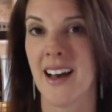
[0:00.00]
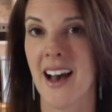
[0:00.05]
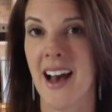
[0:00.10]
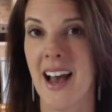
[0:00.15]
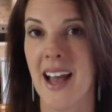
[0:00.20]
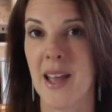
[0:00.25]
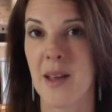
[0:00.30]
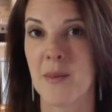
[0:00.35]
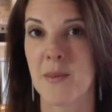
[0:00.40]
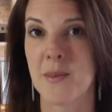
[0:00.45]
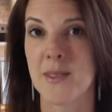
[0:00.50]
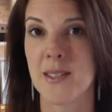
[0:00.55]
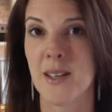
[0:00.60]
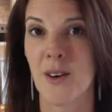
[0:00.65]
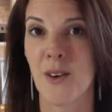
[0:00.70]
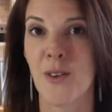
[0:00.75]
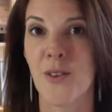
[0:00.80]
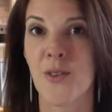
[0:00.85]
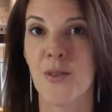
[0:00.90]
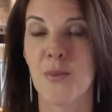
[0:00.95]
I am
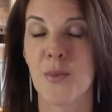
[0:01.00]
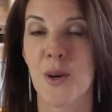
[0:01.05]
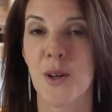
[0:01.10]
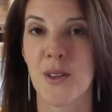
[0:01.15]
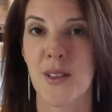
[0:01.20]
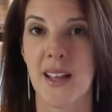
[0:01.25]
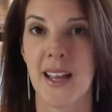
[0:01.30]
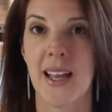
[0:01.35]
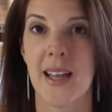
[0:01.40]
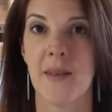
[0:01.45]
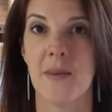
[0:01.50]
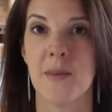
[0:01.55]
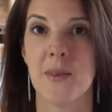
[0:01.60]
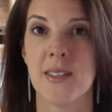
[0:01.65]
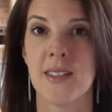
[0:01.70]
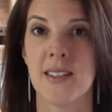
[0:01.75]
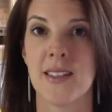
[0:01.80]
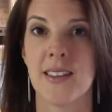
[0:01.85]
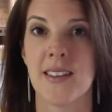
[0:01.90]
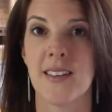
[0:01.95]

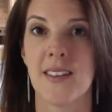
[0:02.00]
self-proclaimed